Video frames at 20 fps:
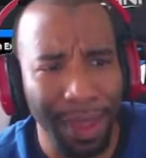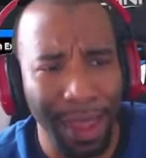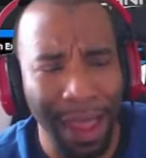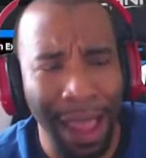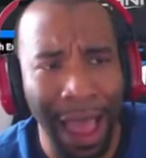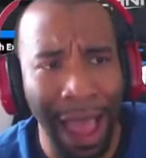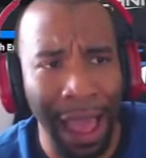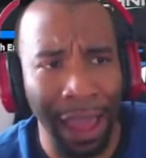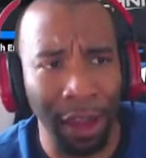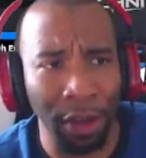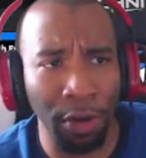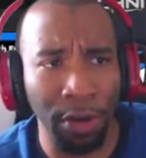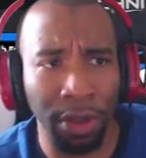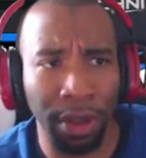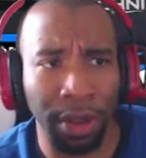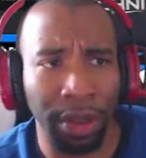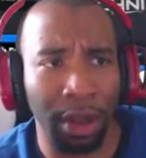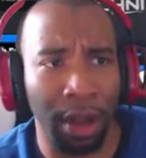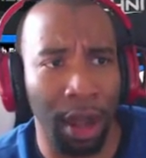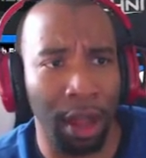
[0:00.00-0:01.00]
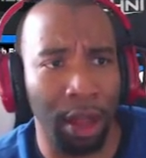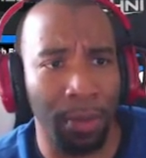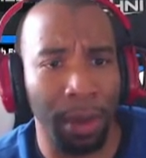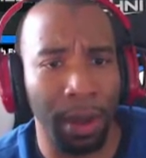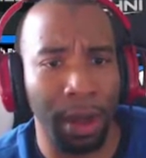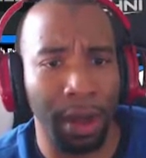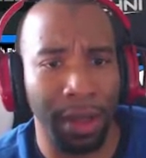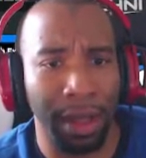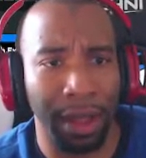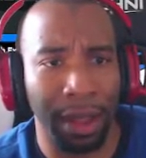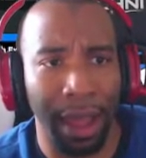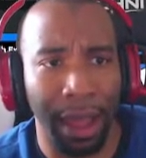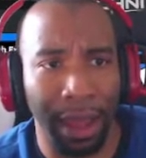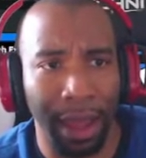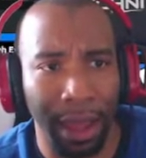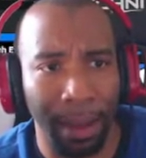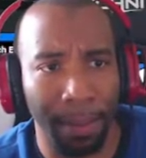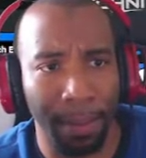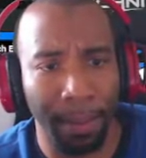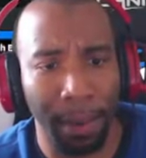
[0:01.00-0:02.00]
I use this color because I like
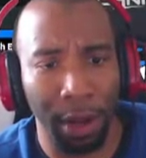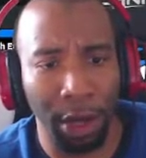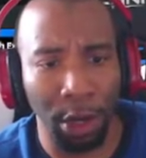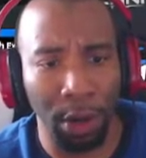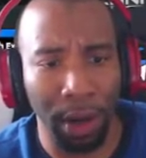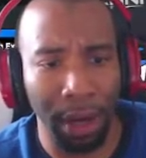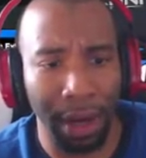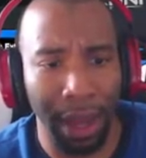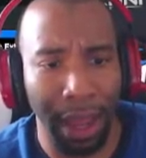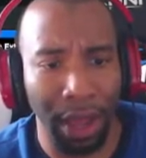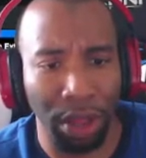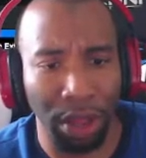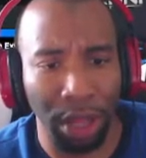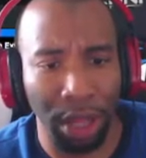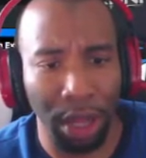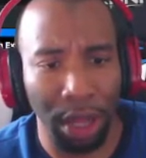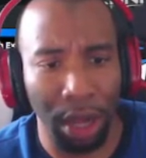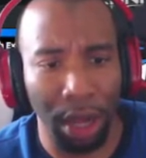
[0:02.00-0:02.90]
it, but you can actually